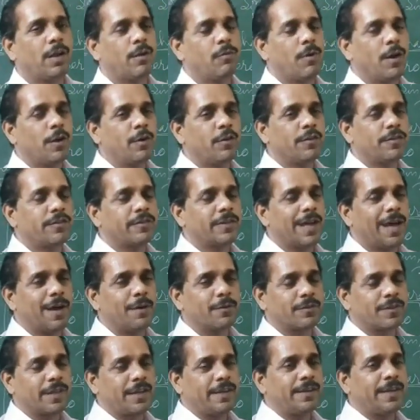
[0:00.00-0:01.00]
one who
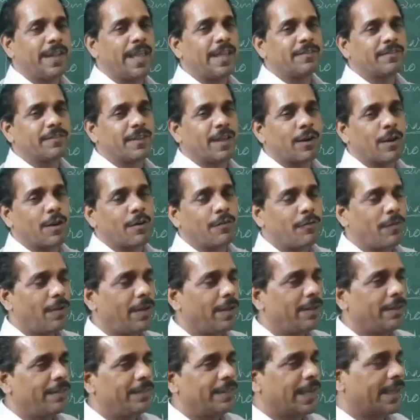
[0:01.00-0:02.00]
serves and takes care of
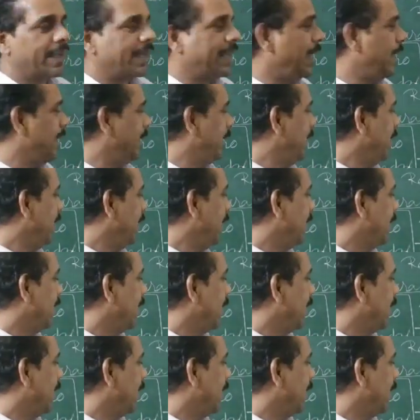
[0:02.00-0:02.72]
the king,